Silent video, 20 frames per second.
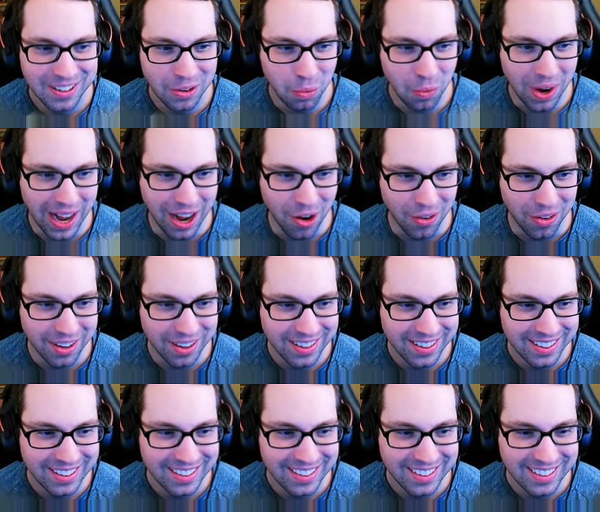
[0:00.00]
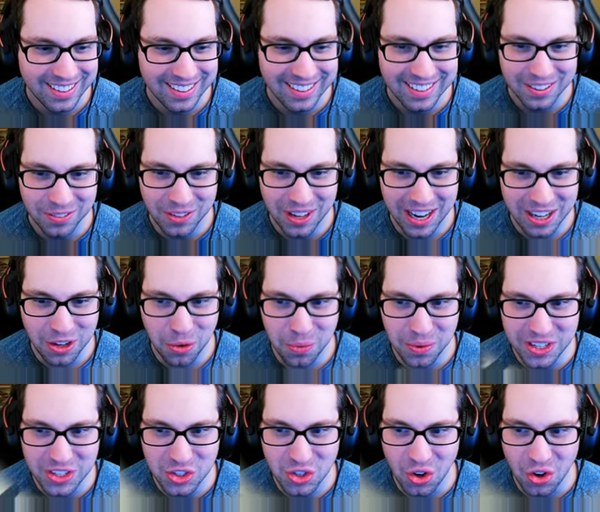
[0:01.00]
Wow. I know
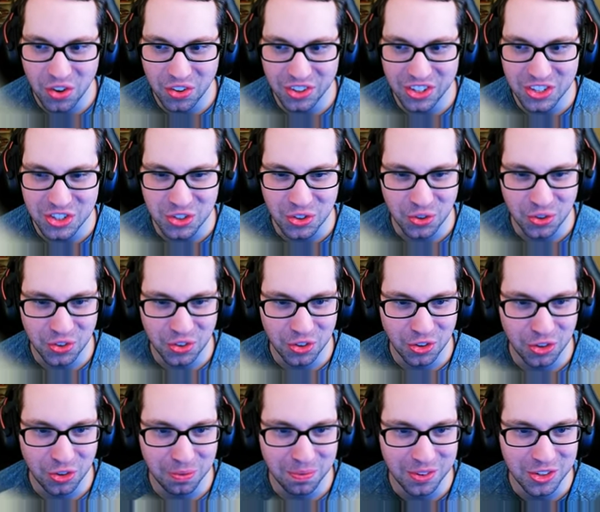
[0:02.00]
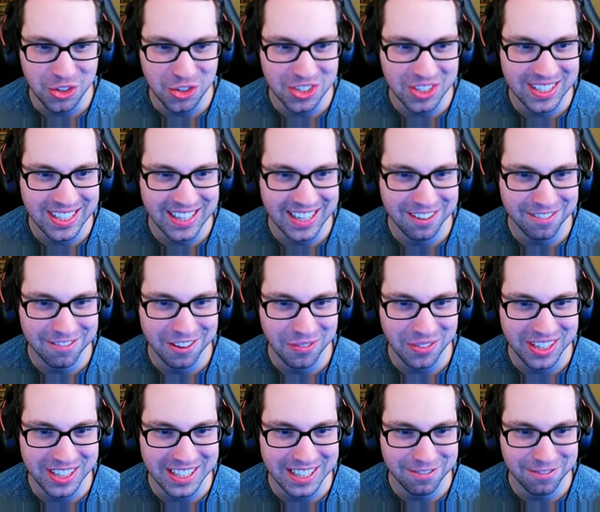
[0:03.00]
we saw this earlier, but just seeing it from
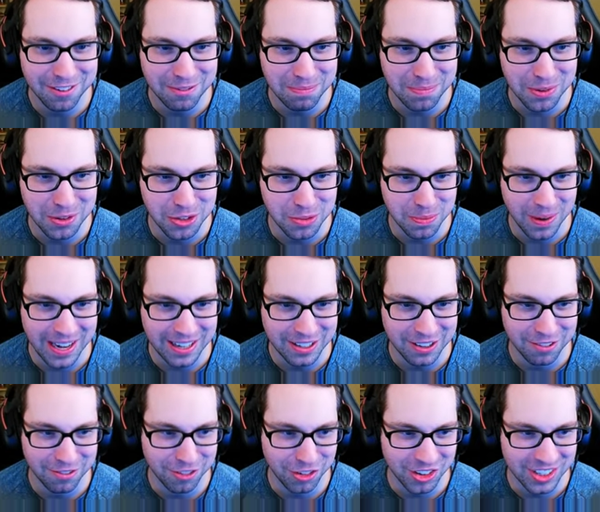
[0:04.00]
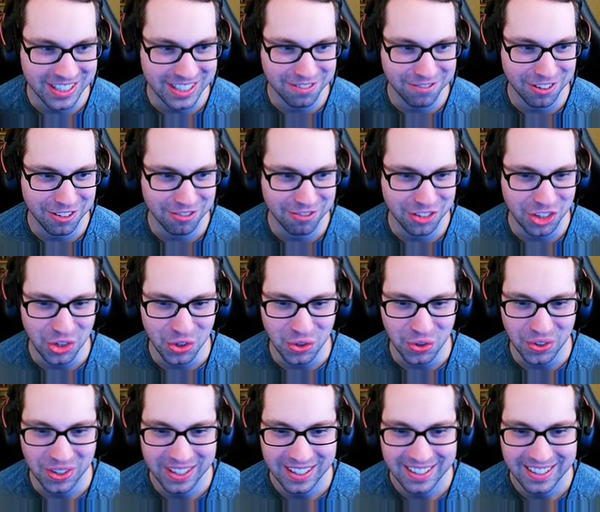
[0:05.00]
a different perspective or a different
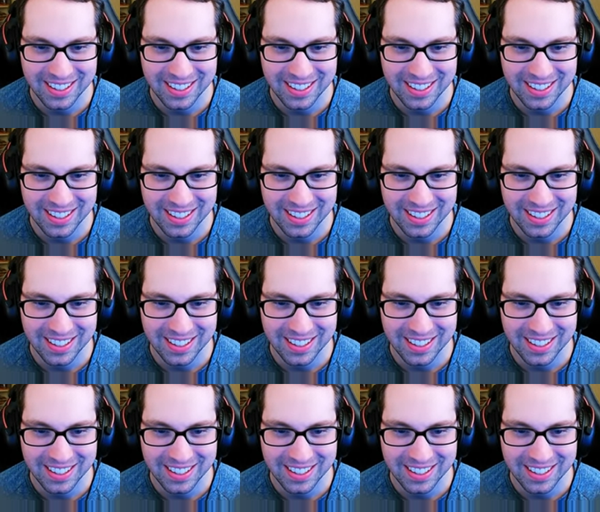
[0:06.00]
view,